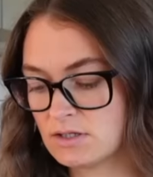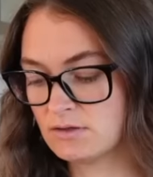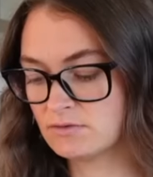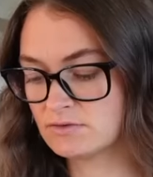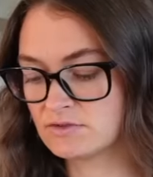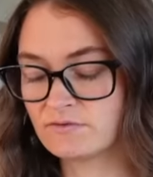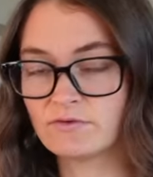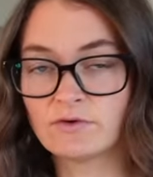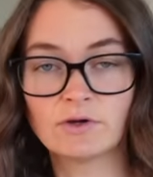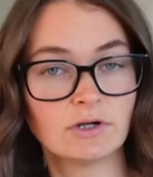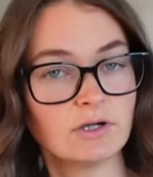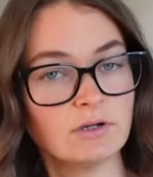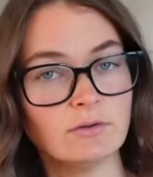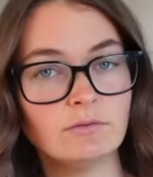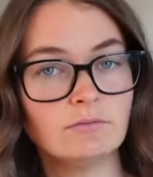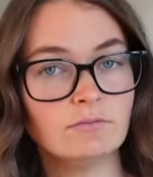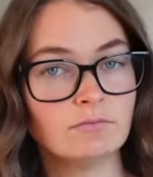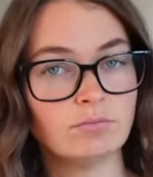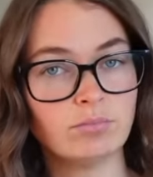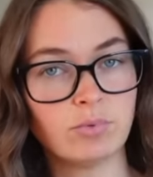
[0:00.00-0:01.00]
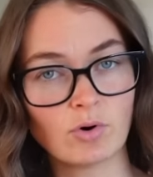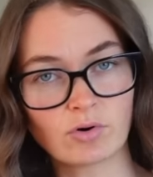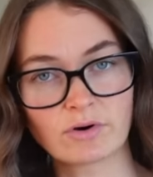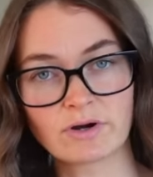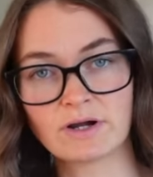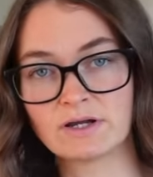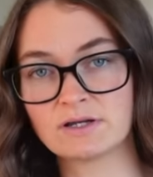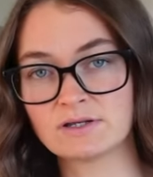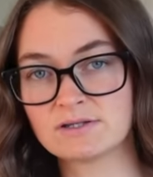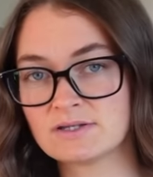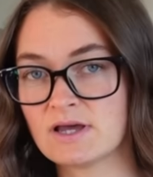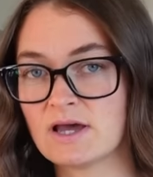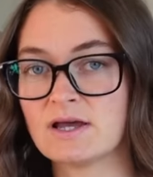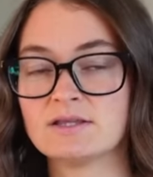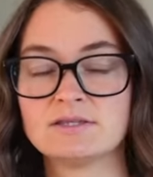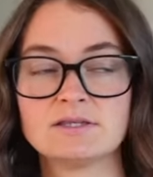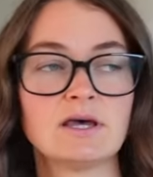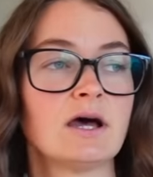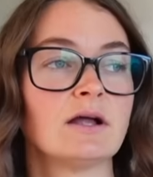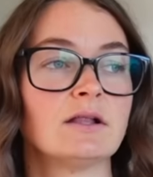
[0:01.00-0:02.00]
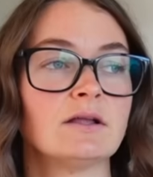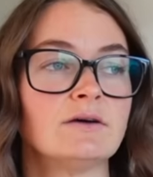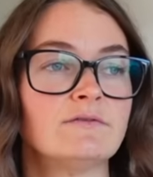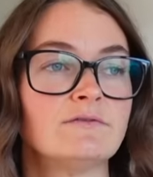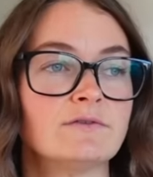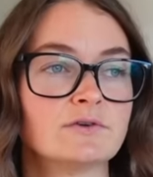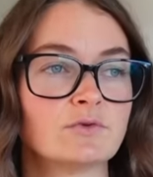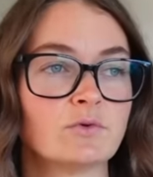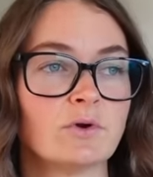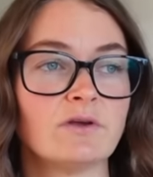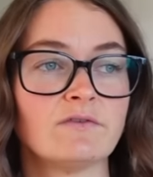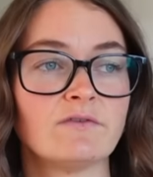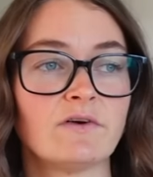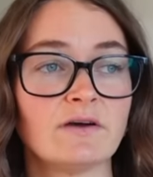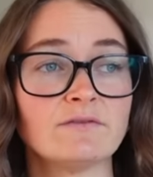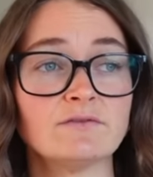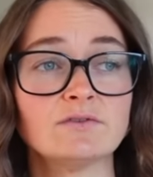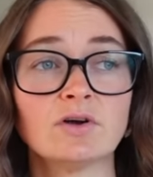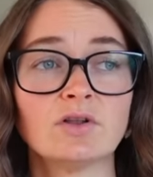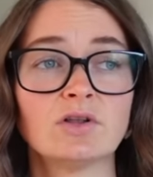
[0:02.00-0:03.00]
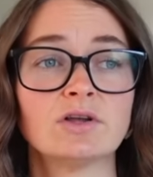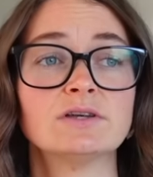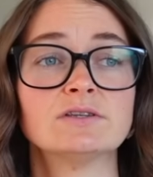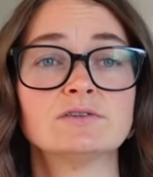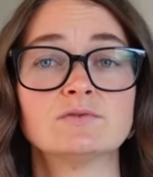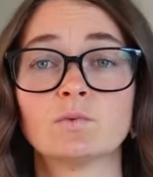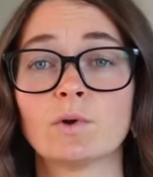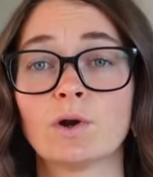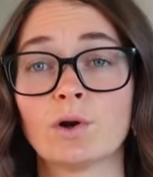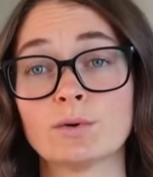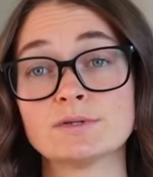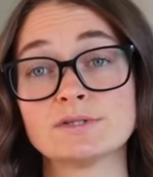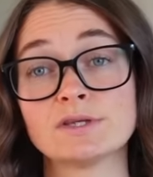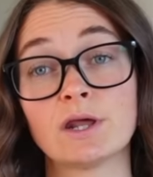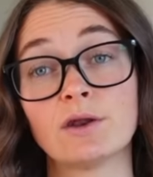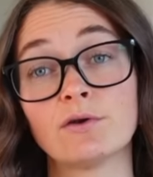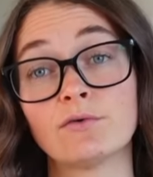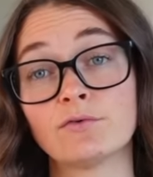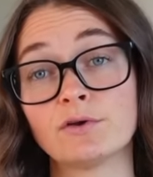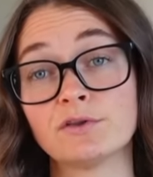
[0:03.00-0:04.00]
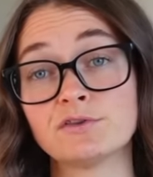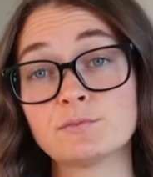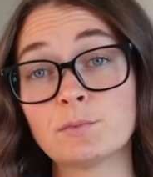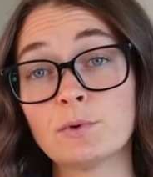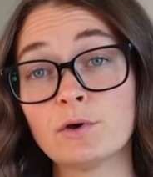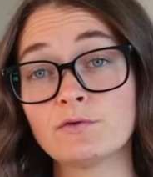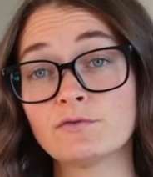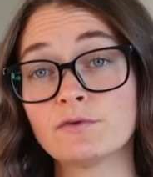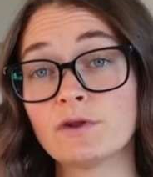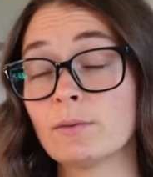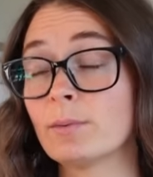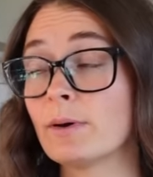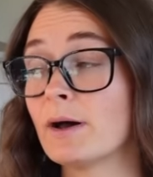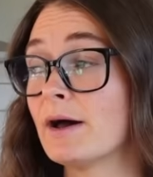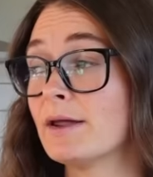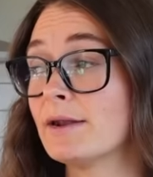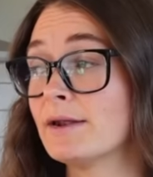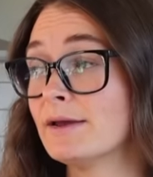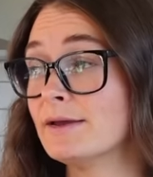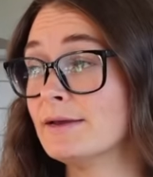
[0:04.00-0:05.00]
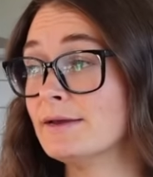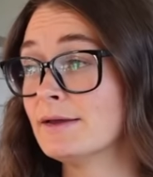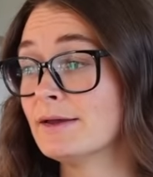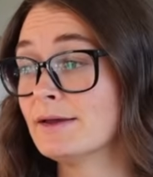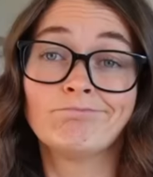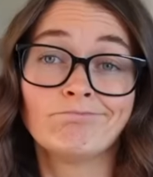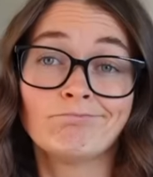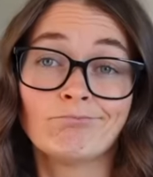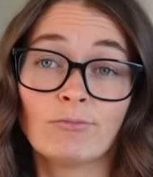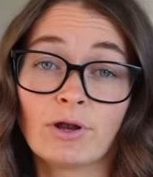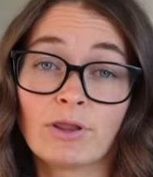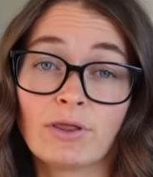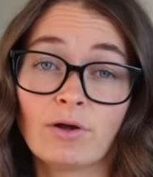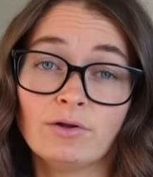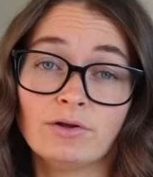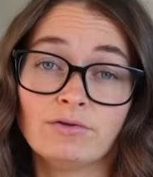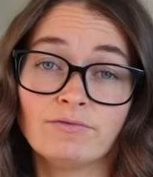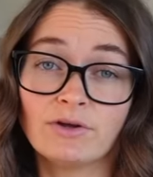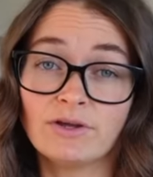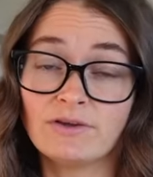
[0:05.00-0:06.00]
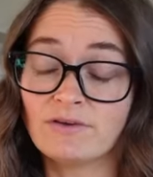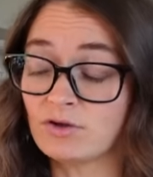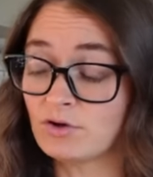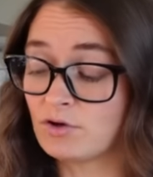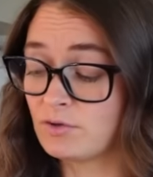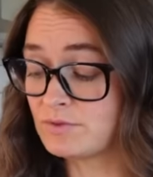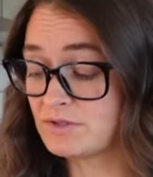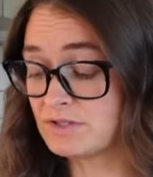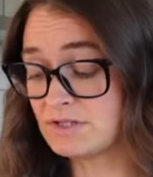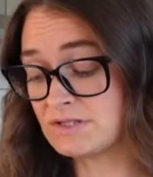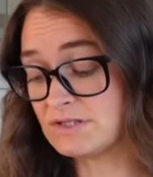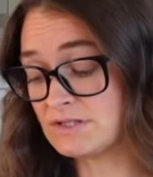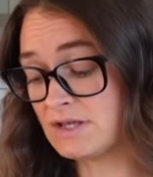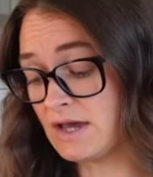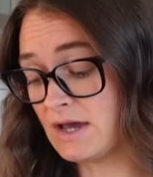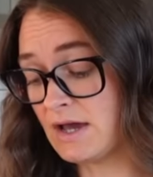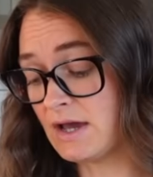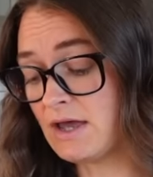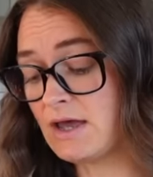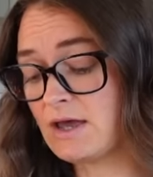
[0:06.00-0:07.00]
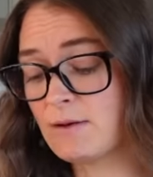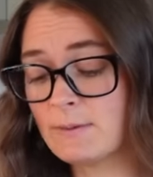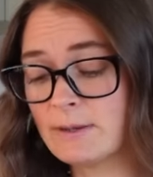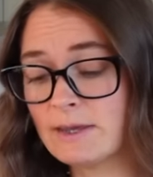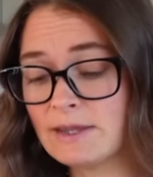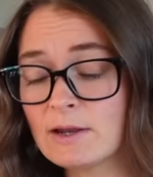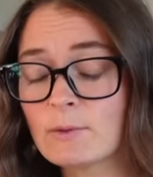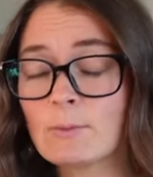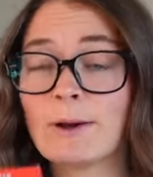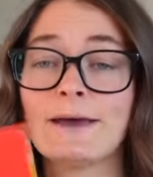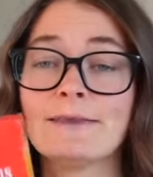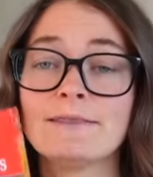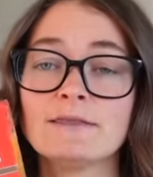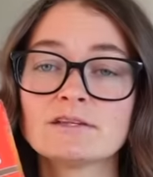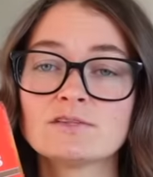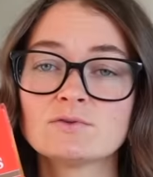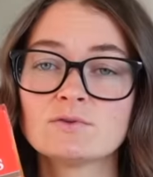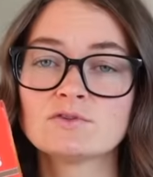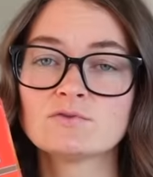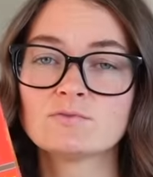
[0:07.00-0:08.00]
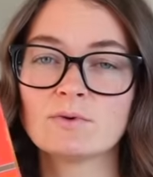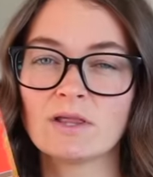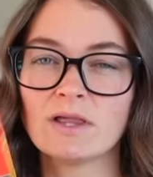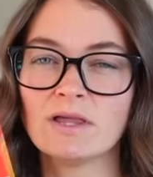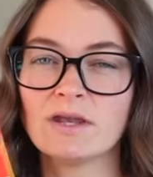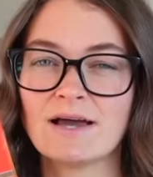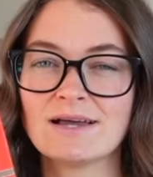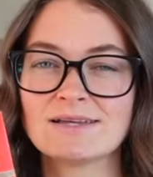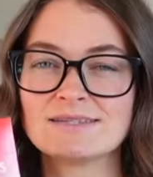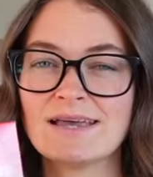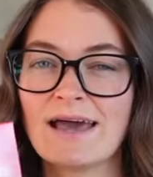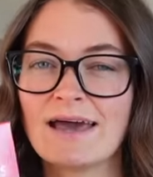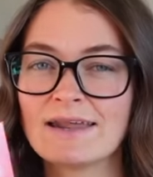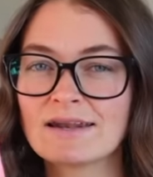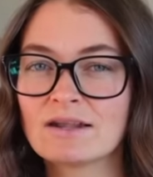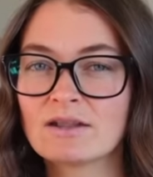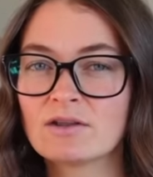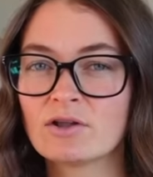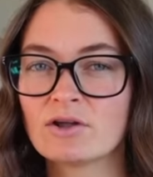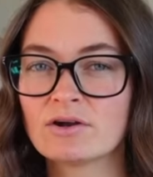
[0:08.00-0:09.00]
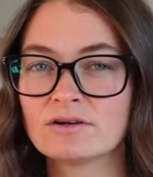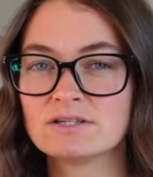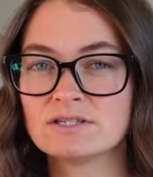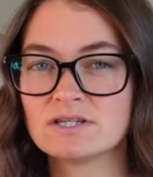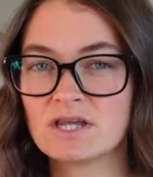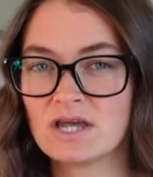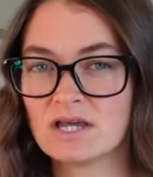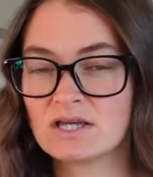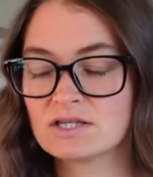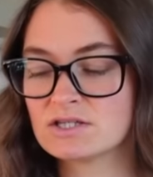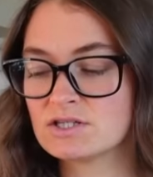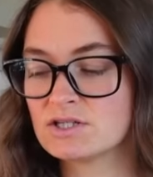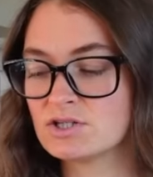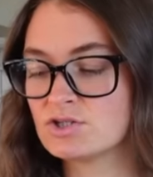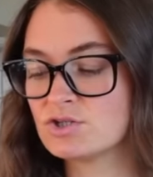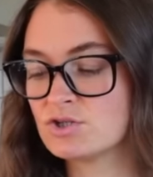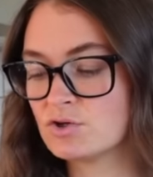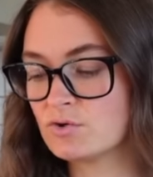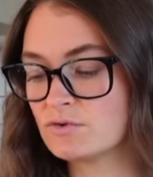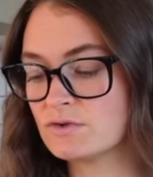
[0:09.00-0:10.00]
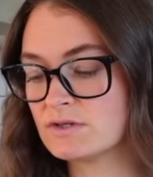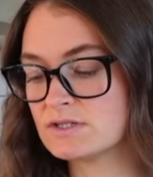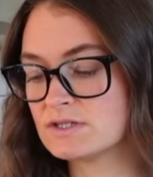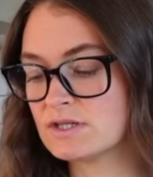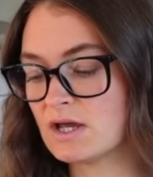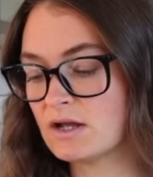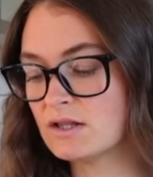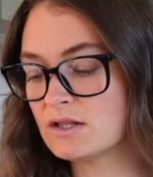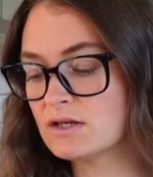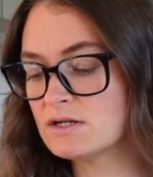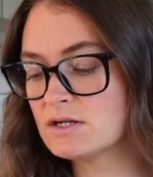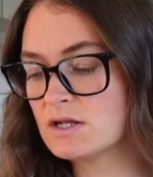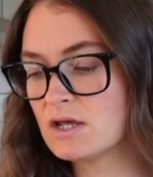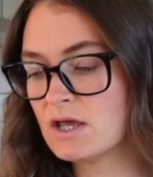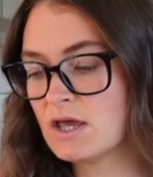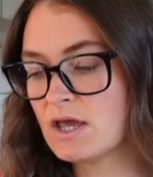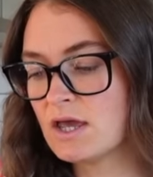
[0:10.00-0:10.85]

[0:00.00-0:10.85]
It was a very boring, sad salad for $25 when I was at a friend's birthday party. One of the only vegan options there. Anyway, this was really nice. It added a lot of texture to the salad.